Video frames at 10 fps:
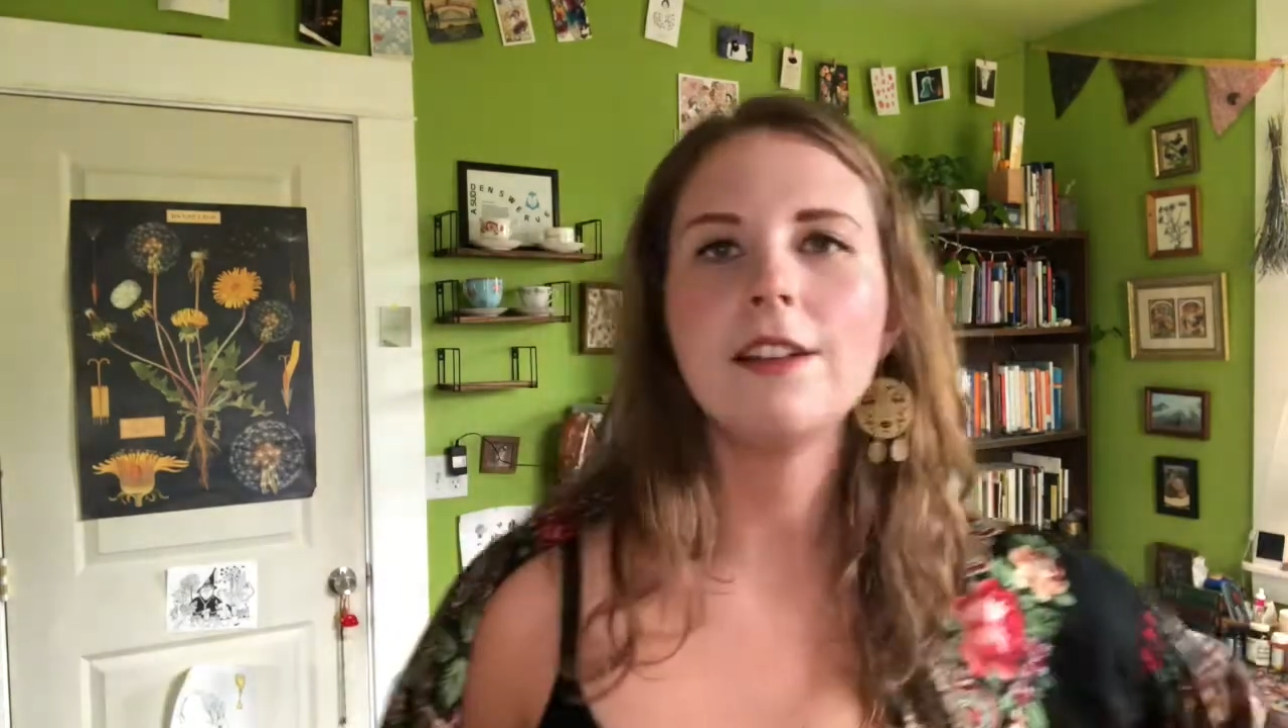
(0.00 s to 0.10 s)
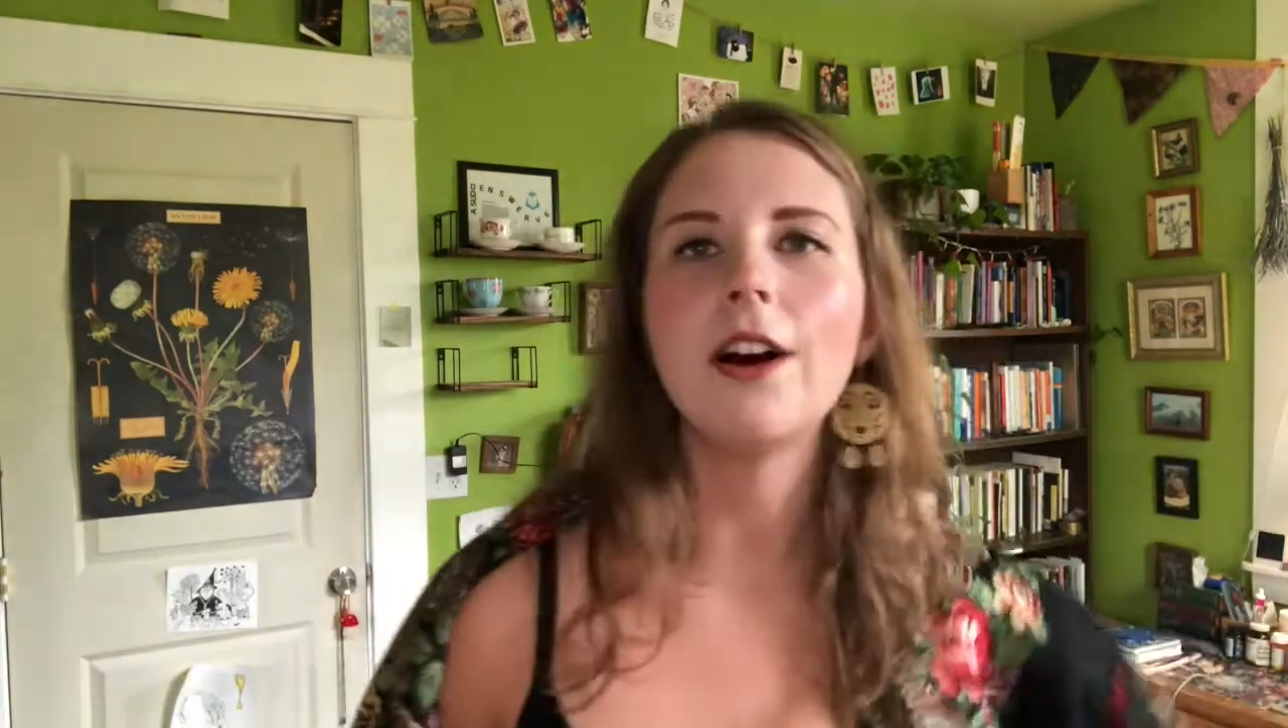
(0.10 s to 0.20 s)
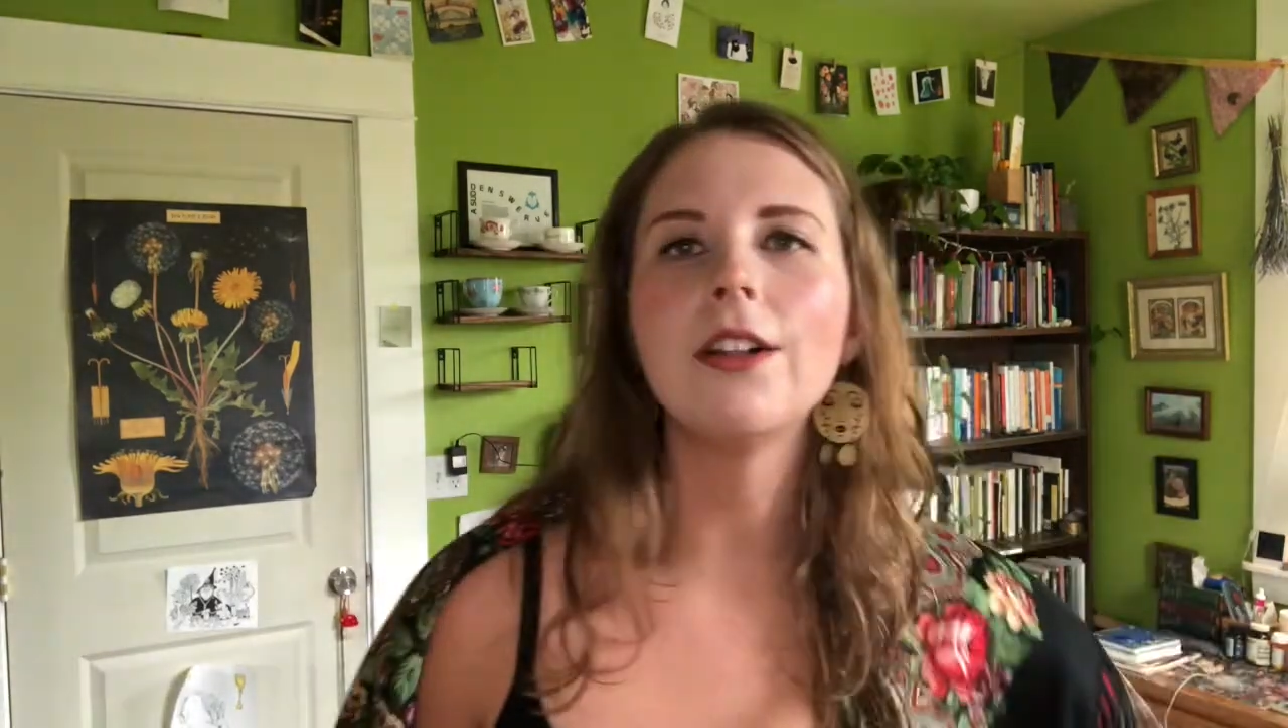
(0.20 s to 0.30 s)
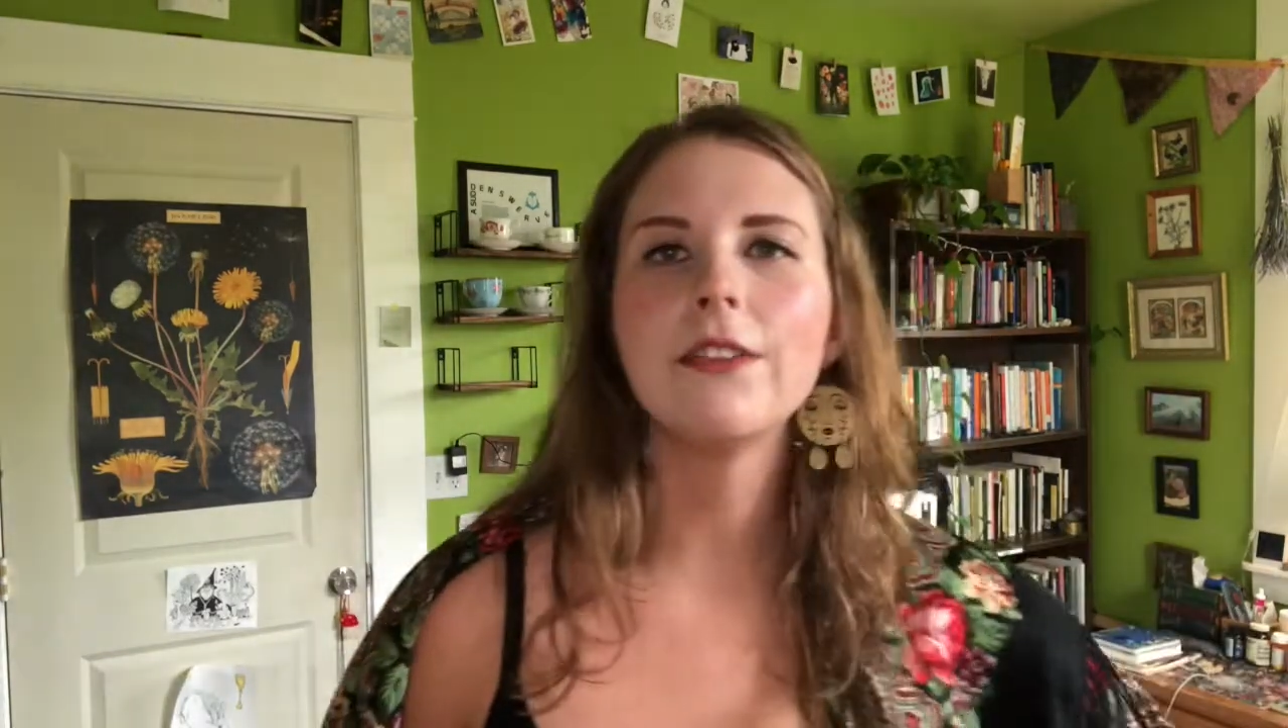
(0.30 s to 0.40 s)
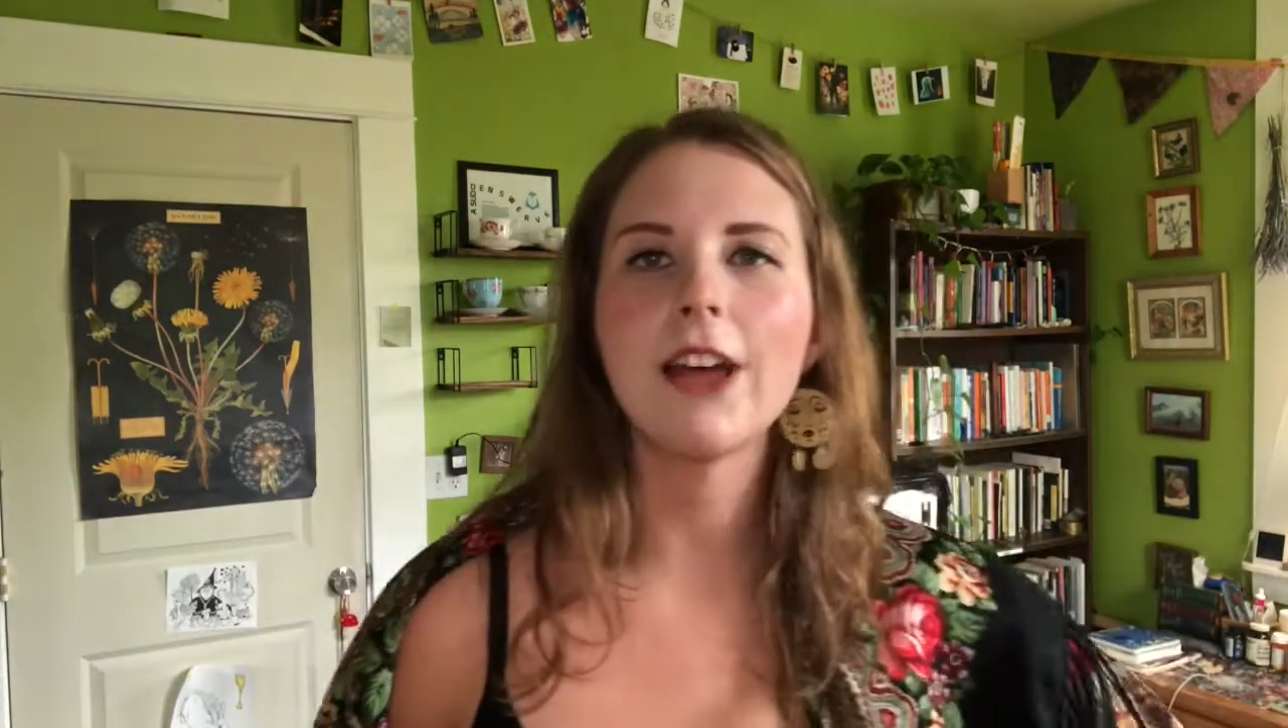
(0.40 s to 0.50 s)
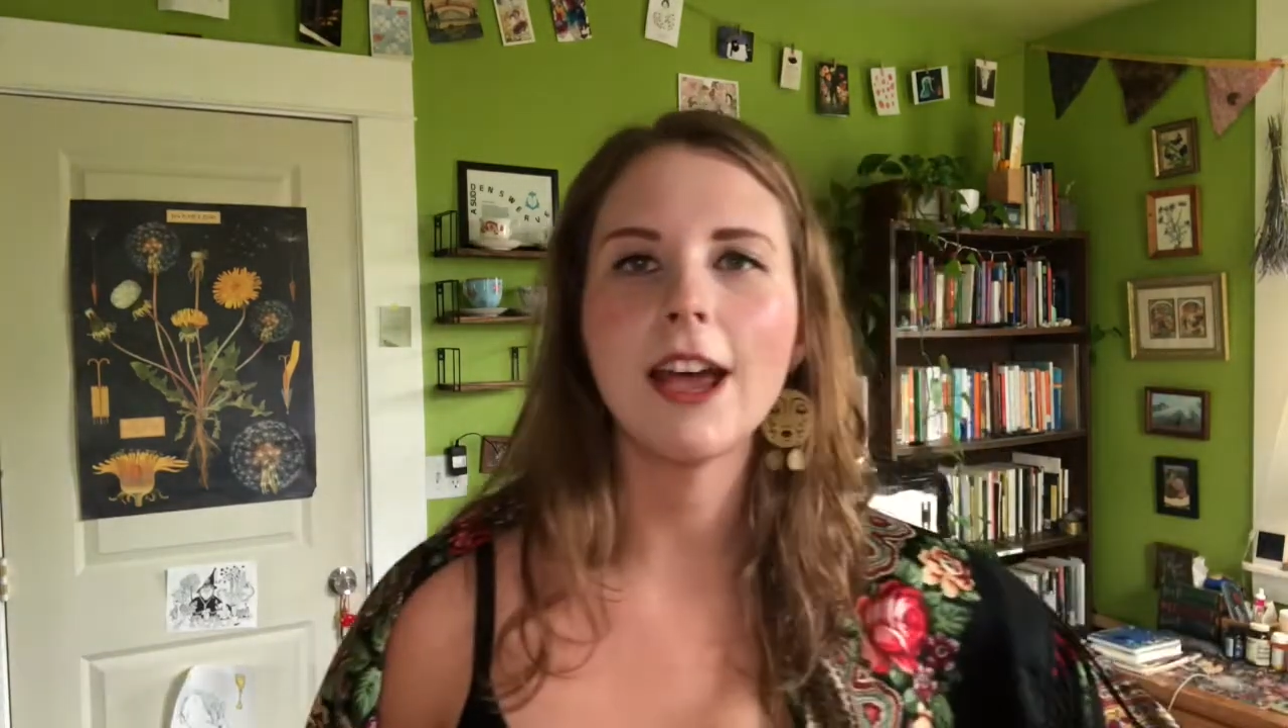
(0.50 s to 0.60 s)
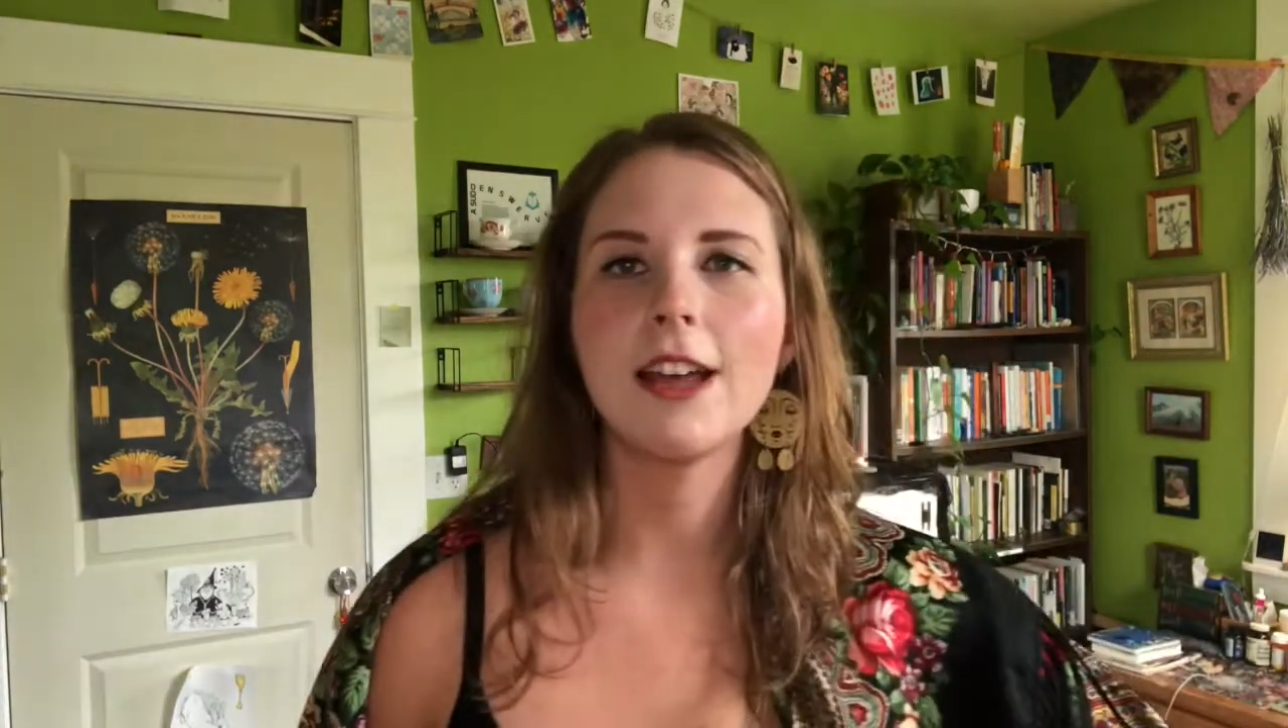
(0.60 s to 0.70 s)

all of that